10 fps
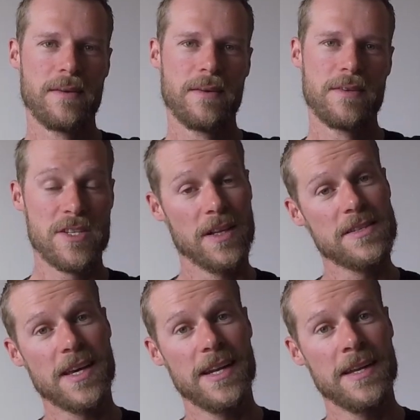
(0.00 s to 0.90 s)
So let's
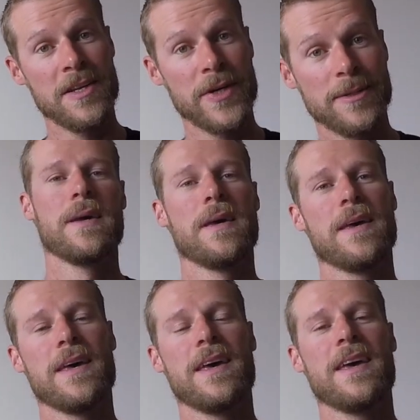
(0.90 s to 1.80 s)
get into it.
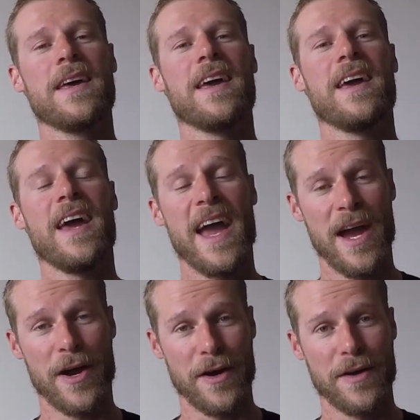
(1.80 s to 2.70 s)

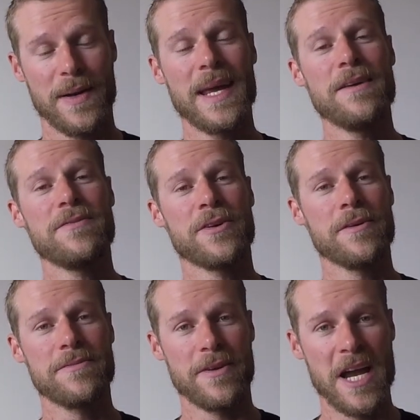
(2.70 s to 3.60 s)
Air. If you're a
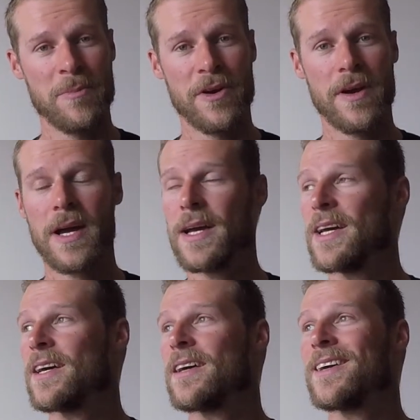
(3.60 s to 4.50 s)
framer,
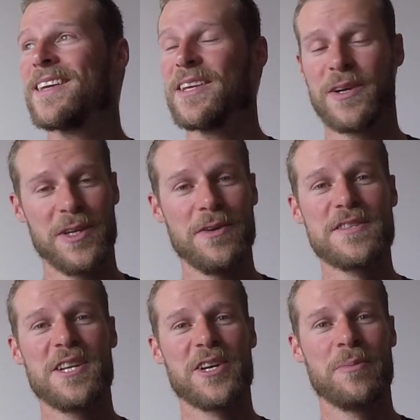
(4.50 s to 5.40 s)
you're
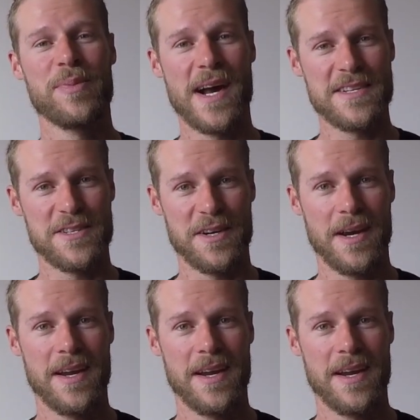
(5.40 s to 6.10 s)
using a compressor.